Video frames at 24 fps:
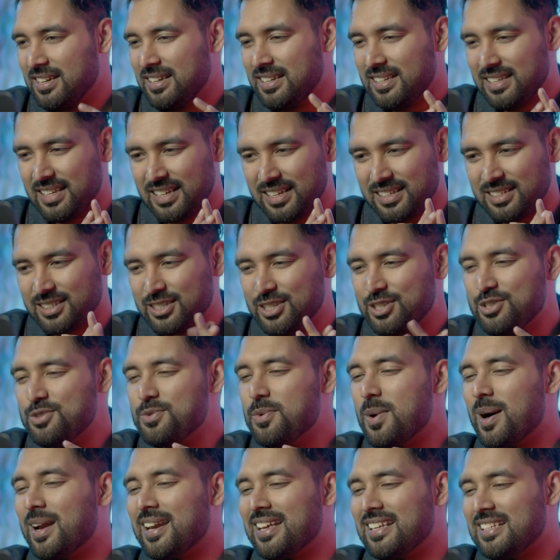Yes,
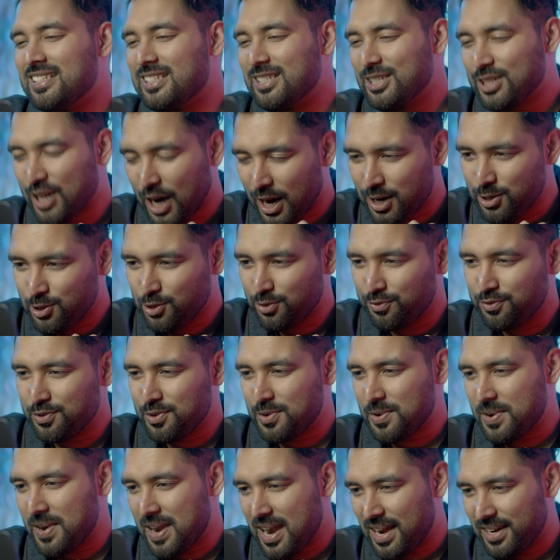you are in charge of
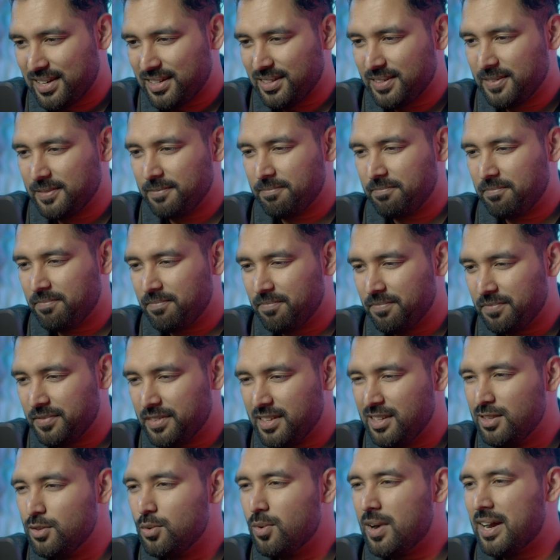your garden.
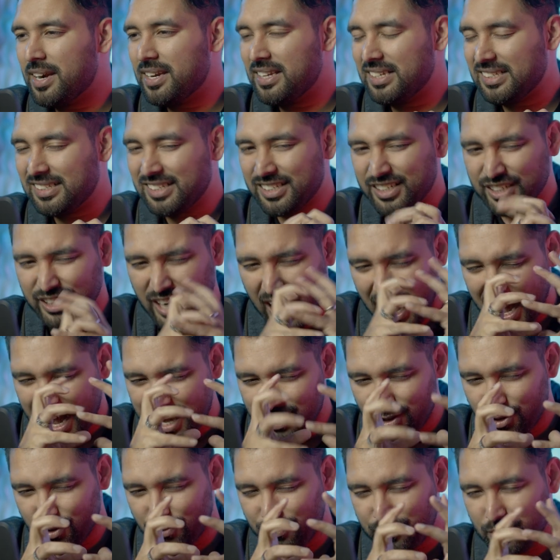You are in
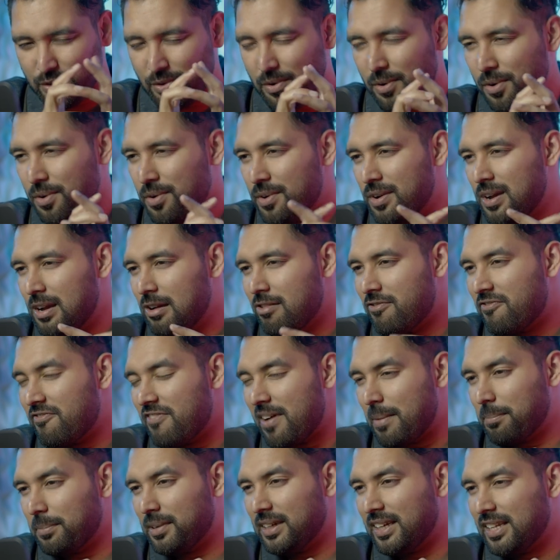charge of your
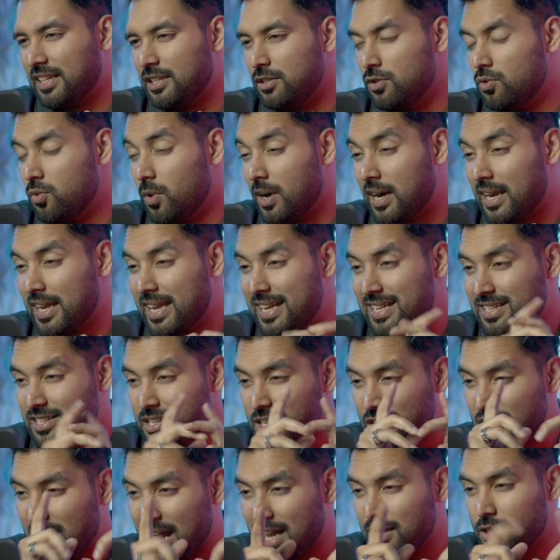family. You are in
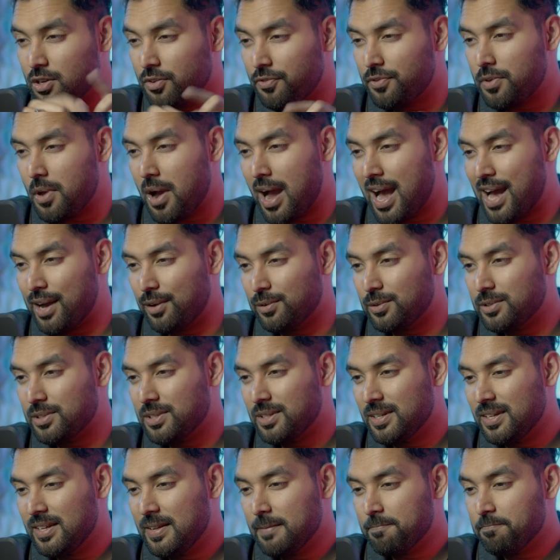charge of your house.
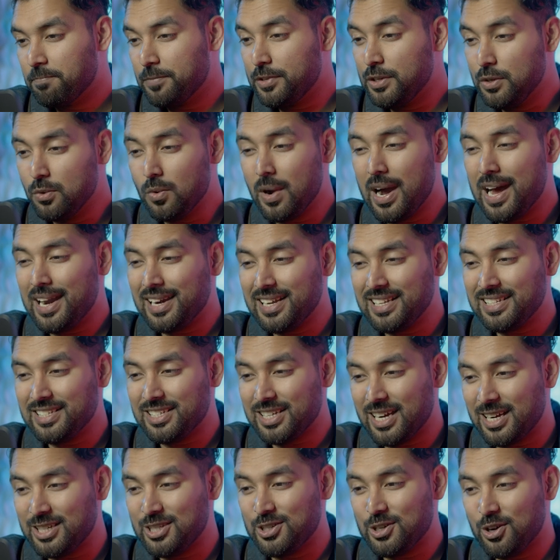You are in
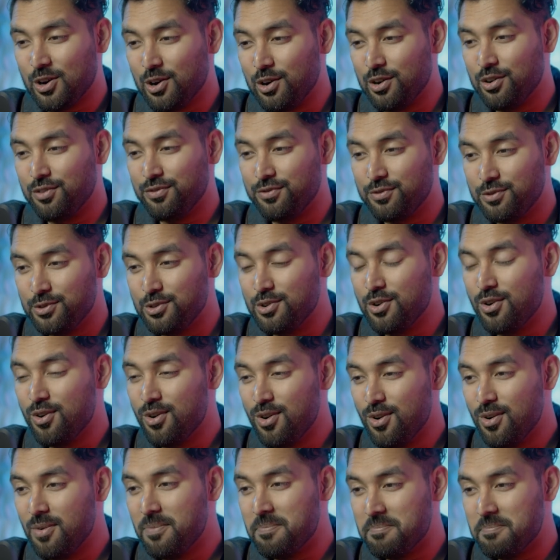charge of
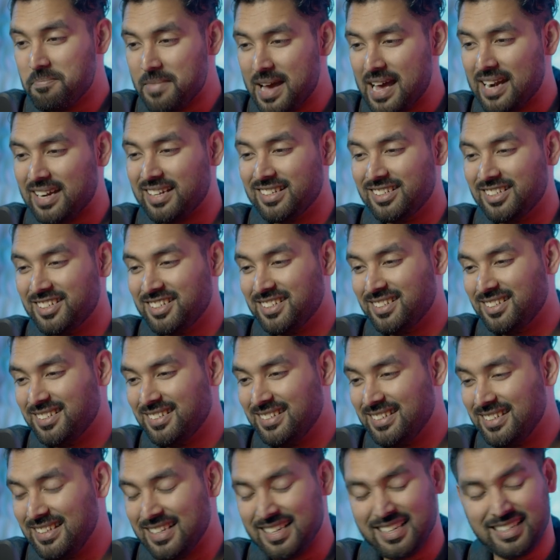your marriage.
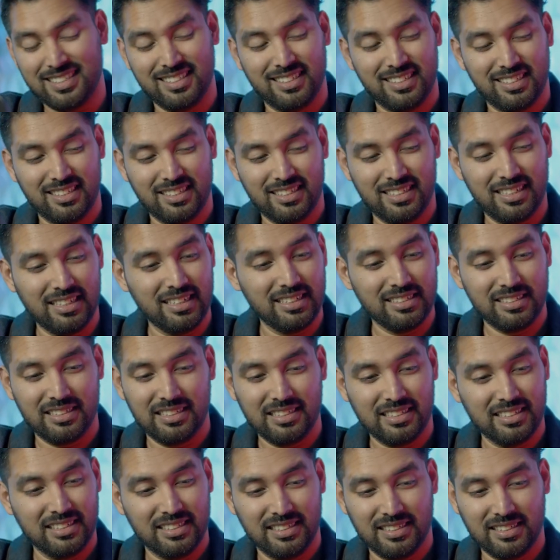Yes, yes,
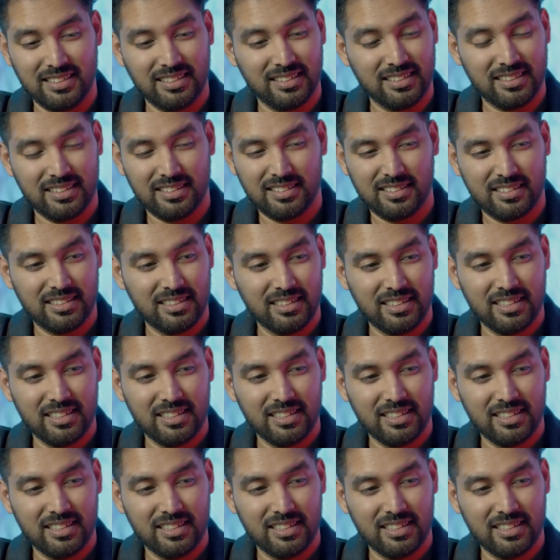yes, yes, yes.